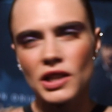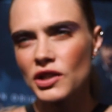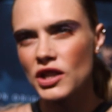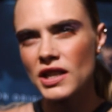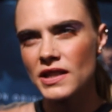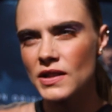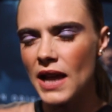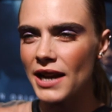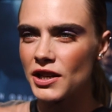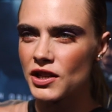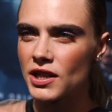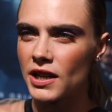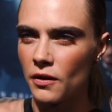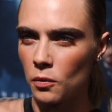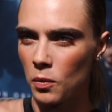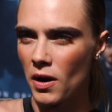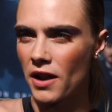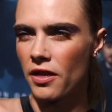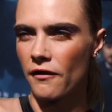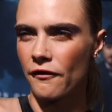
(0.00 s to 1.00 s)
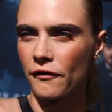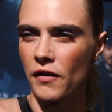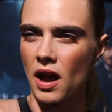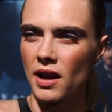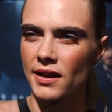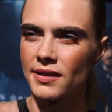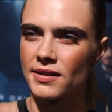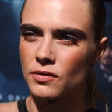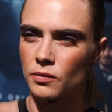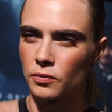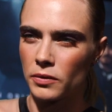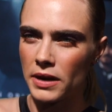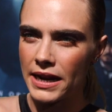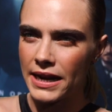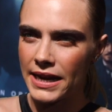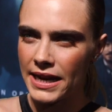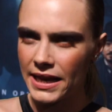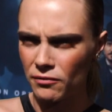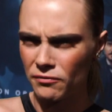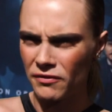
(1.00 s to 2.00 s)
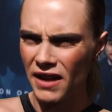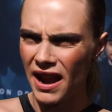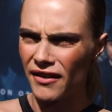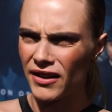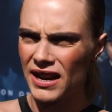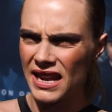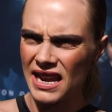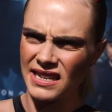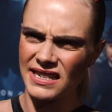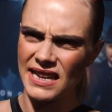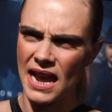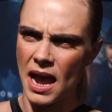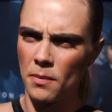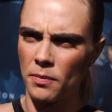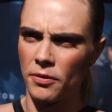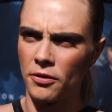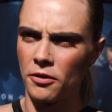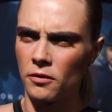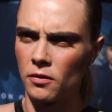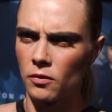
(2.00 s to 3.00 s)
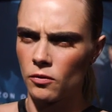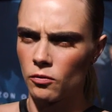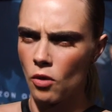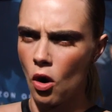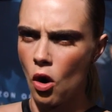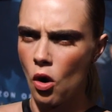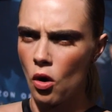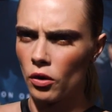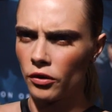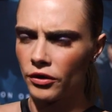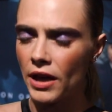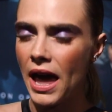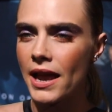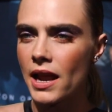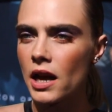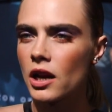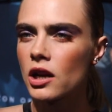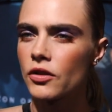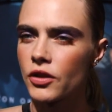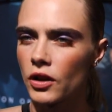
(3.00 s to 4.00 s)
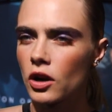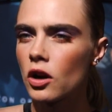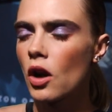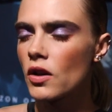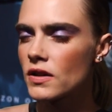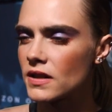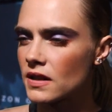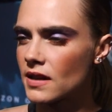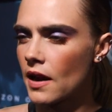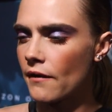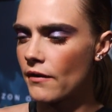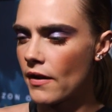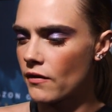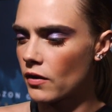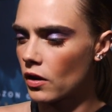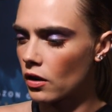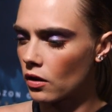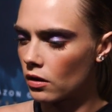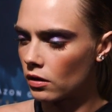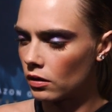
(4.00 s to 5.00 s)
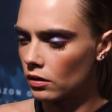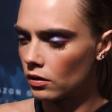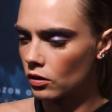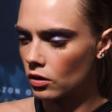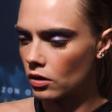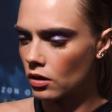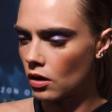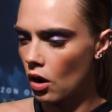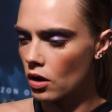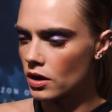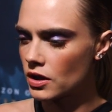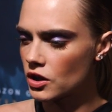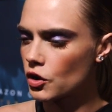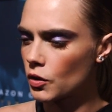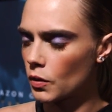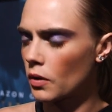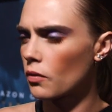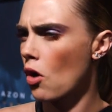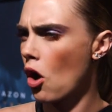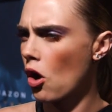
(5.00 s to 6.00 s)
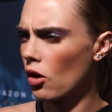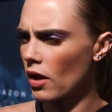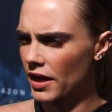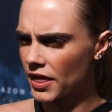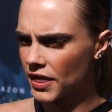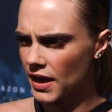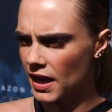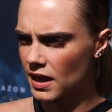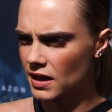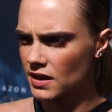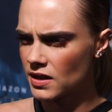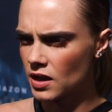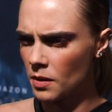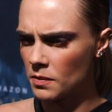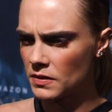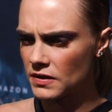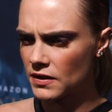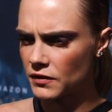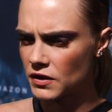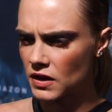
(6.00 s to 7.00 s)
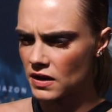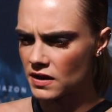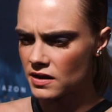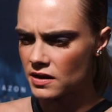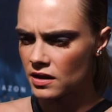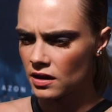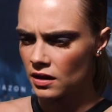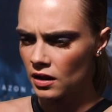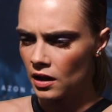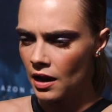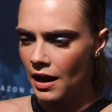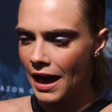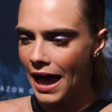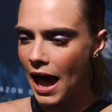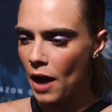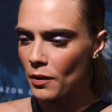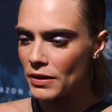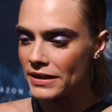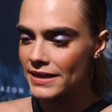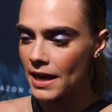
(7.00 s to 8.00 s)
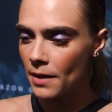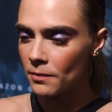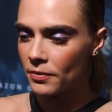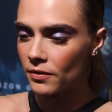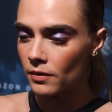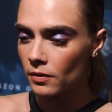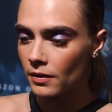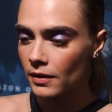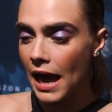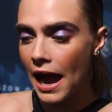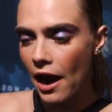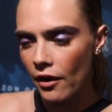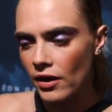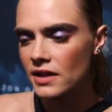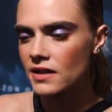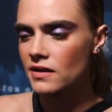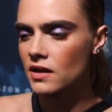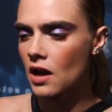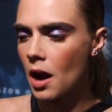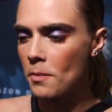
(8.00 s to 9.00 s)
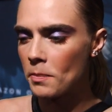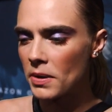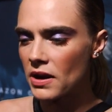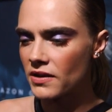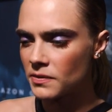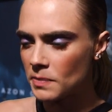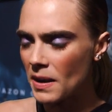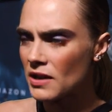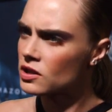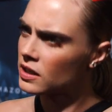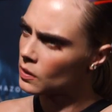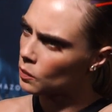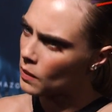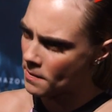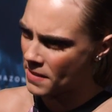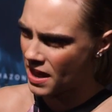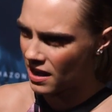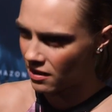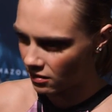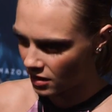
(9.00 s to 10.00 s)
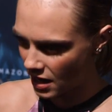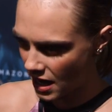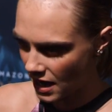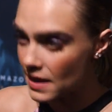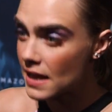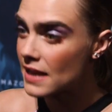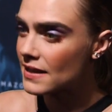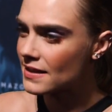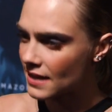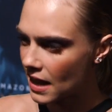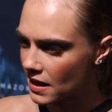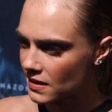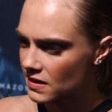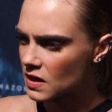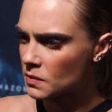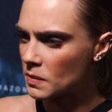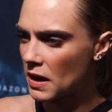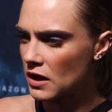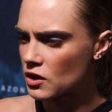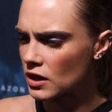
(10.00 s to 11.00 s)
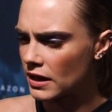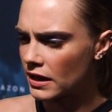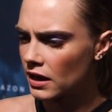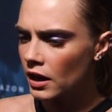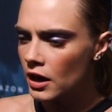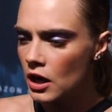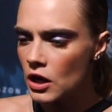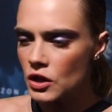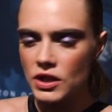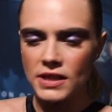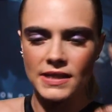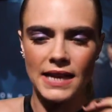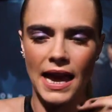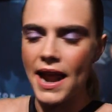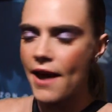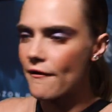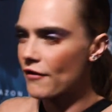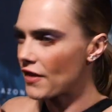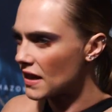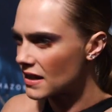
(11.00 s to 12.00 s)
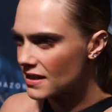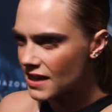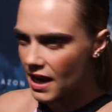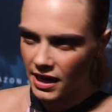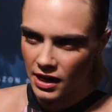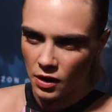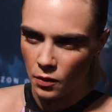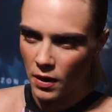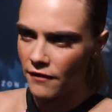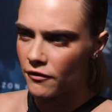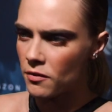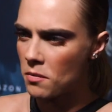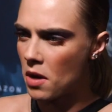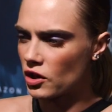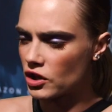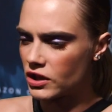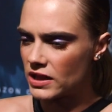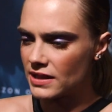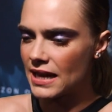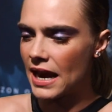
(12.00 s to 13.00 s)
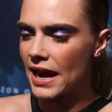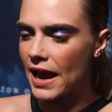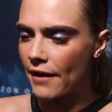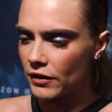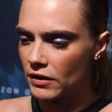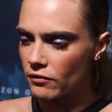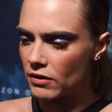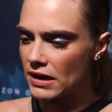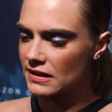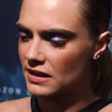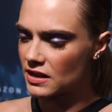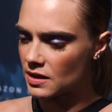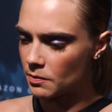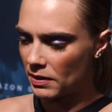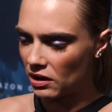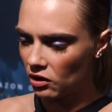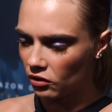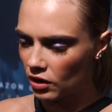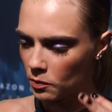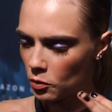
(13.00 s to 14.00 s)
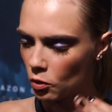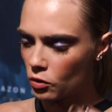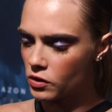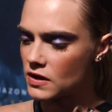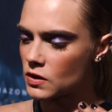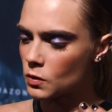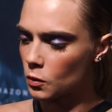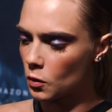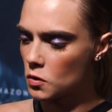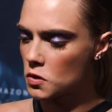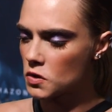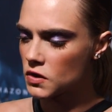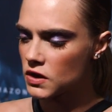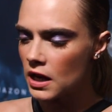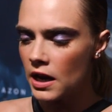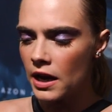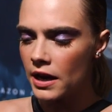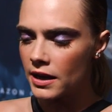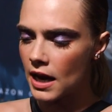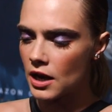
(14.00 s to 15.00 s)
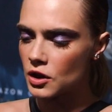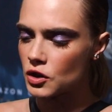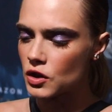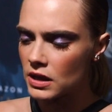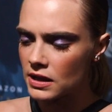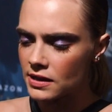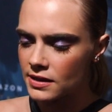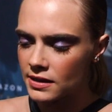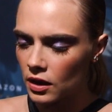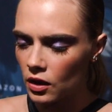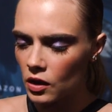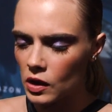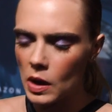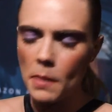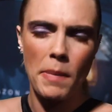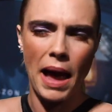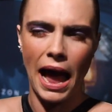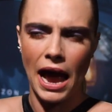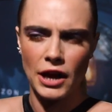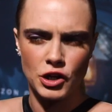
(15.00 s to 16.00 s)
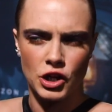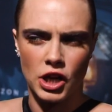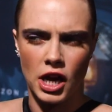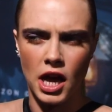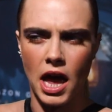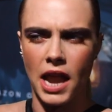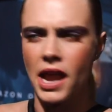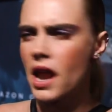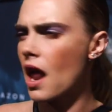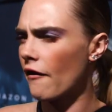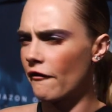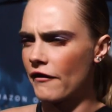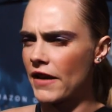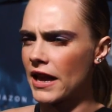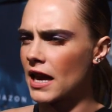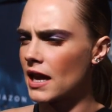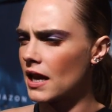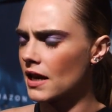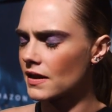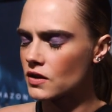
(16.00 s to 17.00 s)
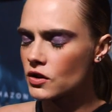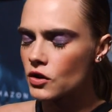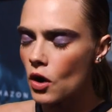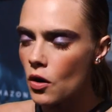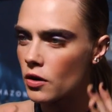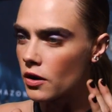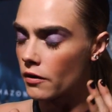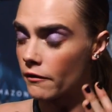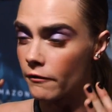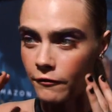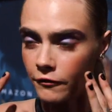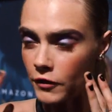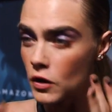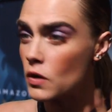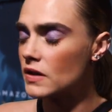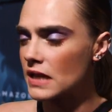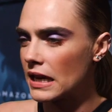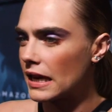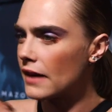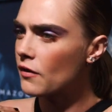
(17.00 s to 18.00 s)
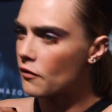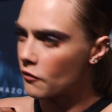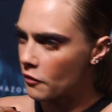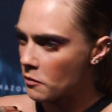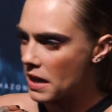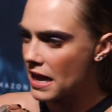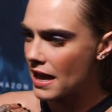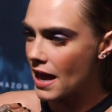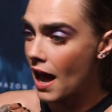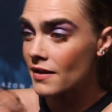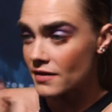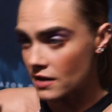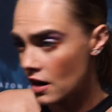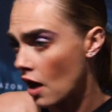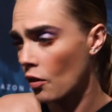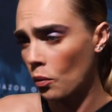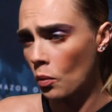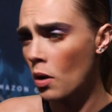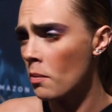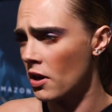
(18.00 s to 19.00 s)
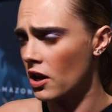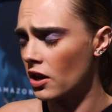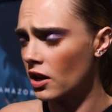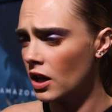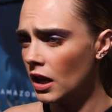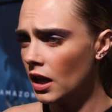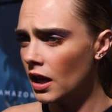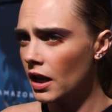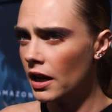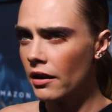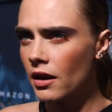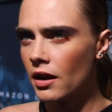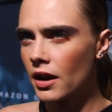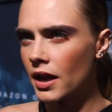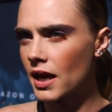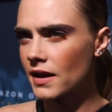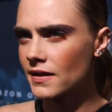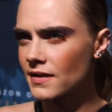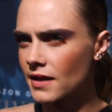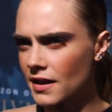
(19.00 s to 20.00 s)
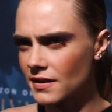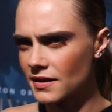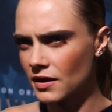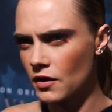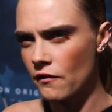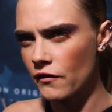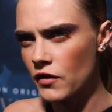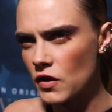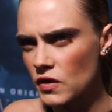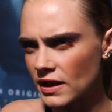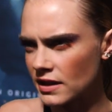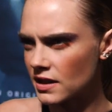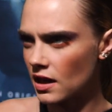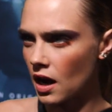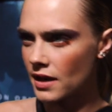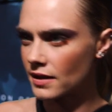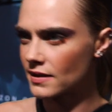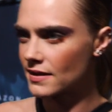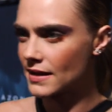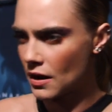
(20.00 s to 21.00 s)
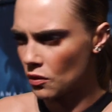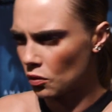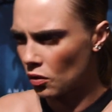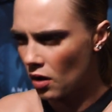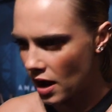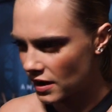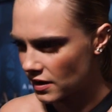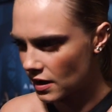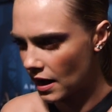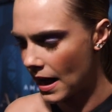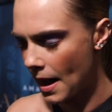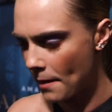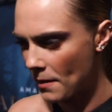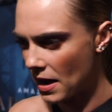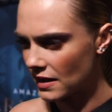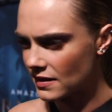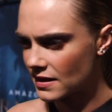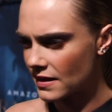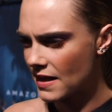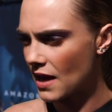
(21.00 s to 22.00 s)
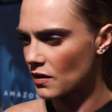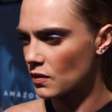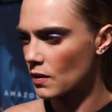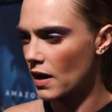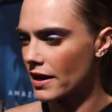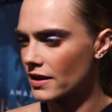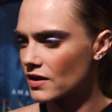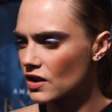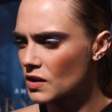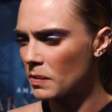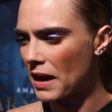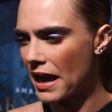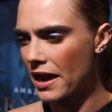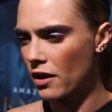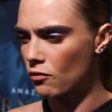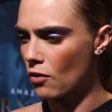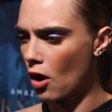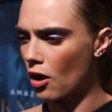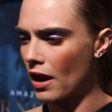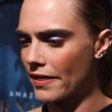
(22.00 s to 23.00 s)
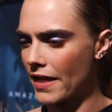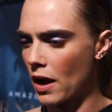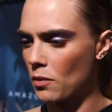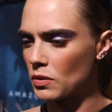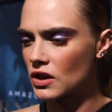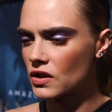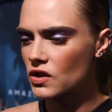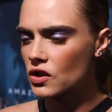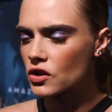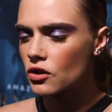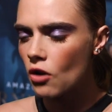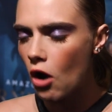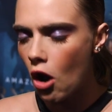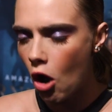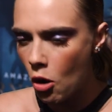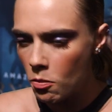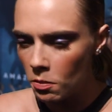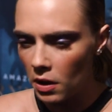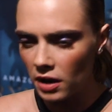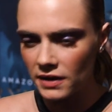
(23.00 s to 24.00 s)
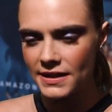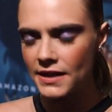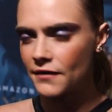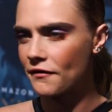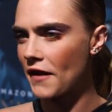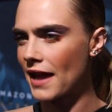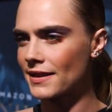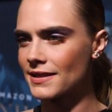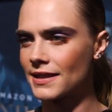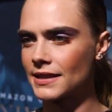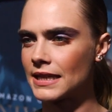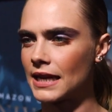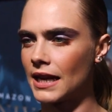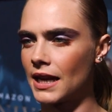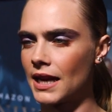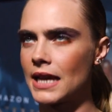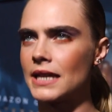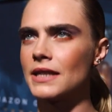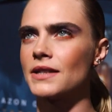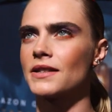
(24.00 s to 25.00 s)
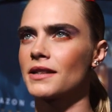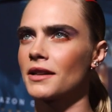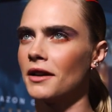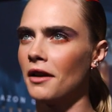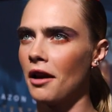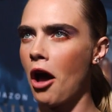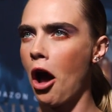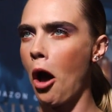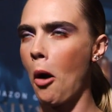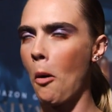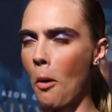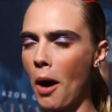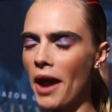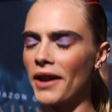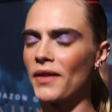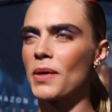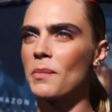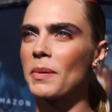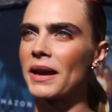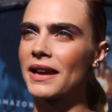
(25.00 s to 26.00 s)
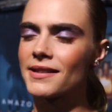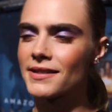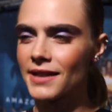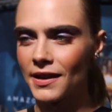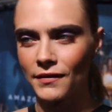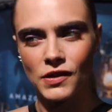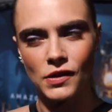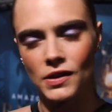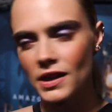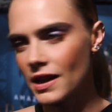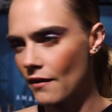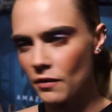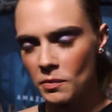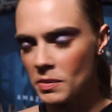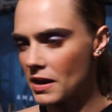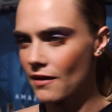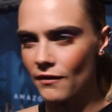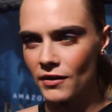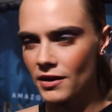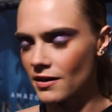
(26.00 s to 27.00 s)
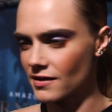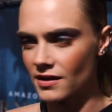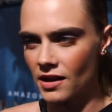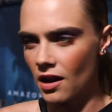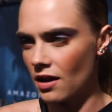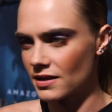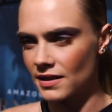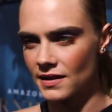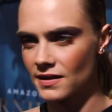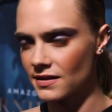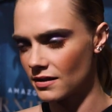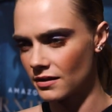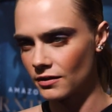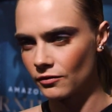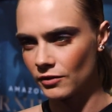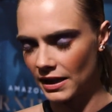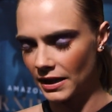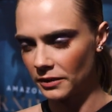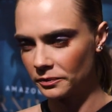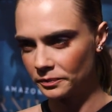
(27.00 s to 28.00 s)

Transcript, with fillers: She's actually the, one of the first really very in-depth roles, and the closest I've ever gotten to a role, I think, in terms of just how in depth characters are, but especially women, in this sense, especially. She's had everything taken away from her. She's had every reason to build up all these walls, yet she's still compassionate and loving, and it's so confusing, even for me as another woman. It's, it's confusing to understand all her dynamics, and that's why just playing a role like that, which is so multifaceted, is one of the biggest gifts you can ever be given as an artist, really.